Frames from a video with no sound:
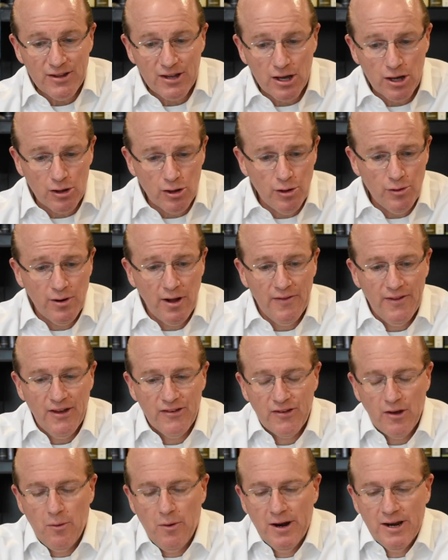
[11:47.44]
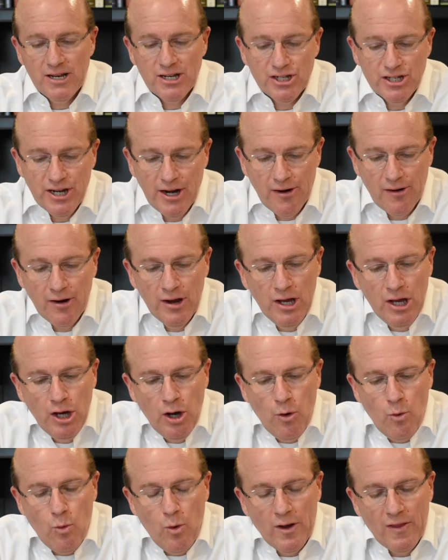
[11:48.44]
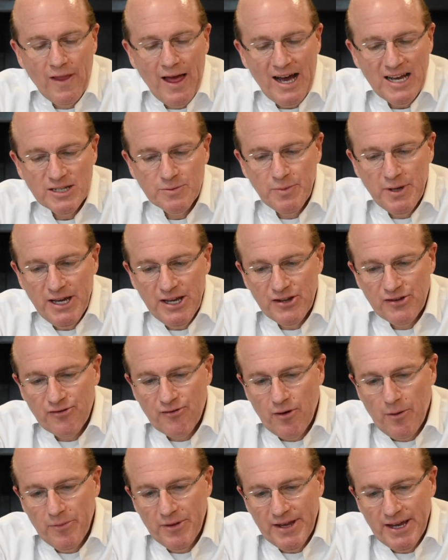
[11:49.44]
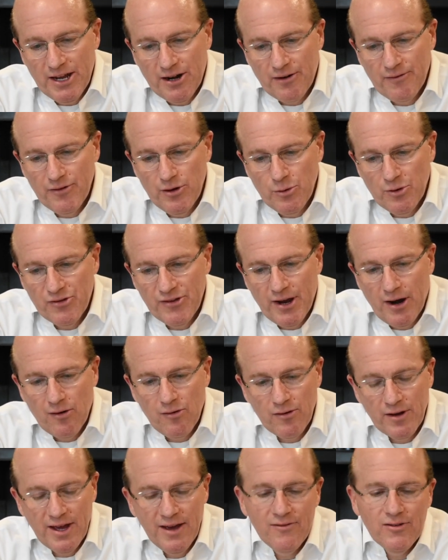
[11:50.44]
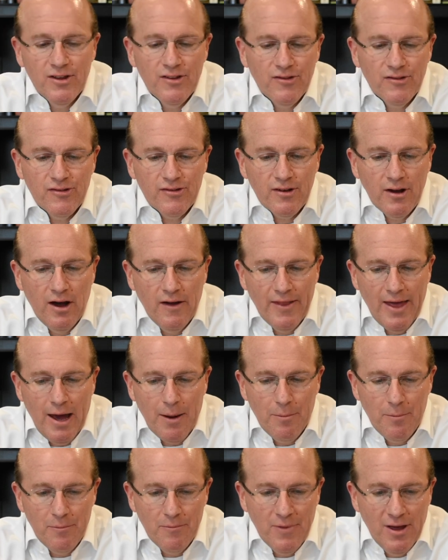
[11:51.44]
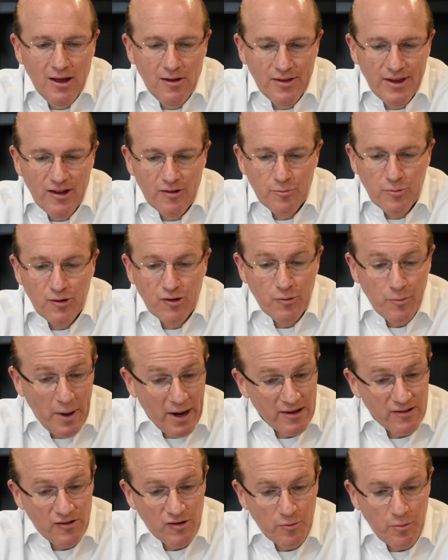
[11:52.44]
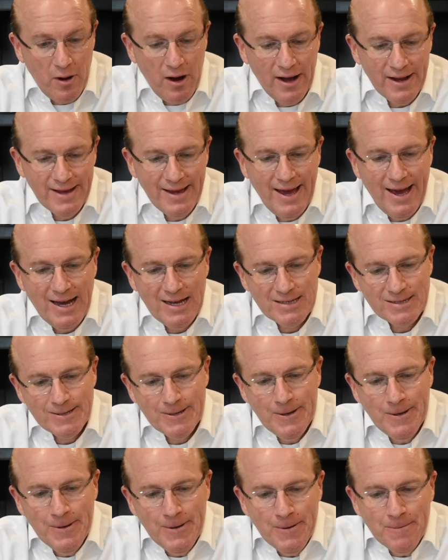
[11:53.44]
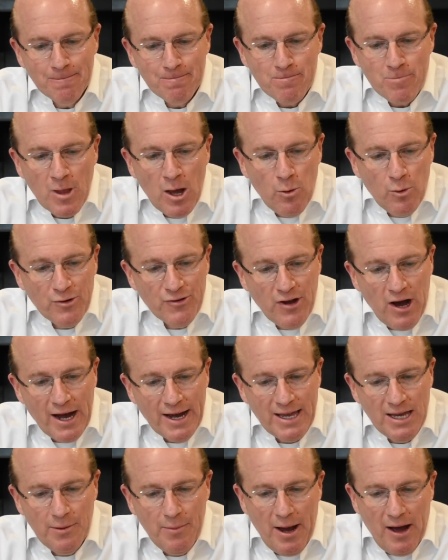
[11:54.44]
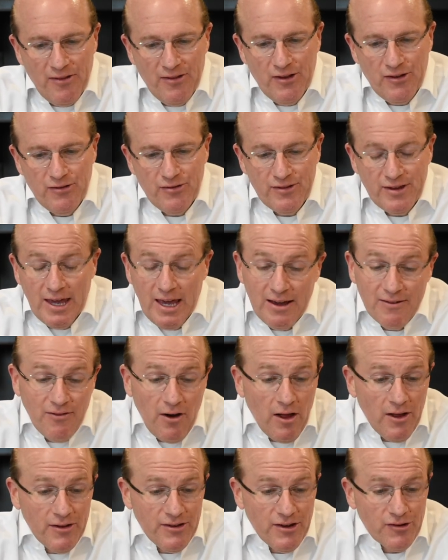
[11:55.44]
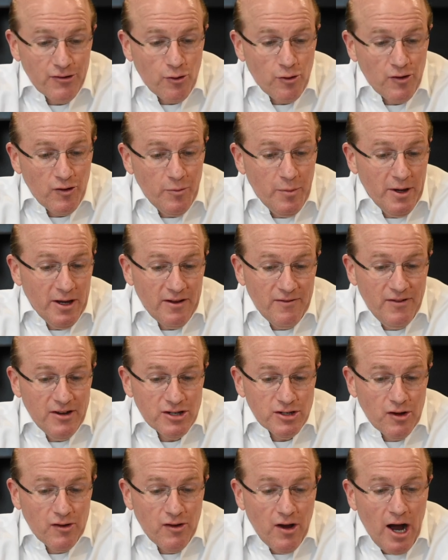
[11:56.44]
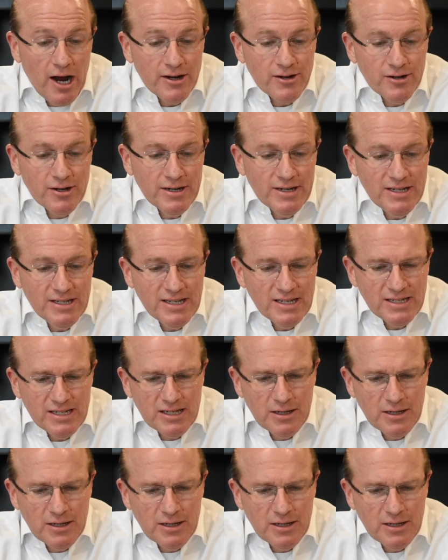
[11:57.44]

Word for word: And to conclude on this, I wanted to share one last piece from the interview with Terryl Givens on that LDS Perspectives podcast when talking about the King Follett discourse being official doctrine, he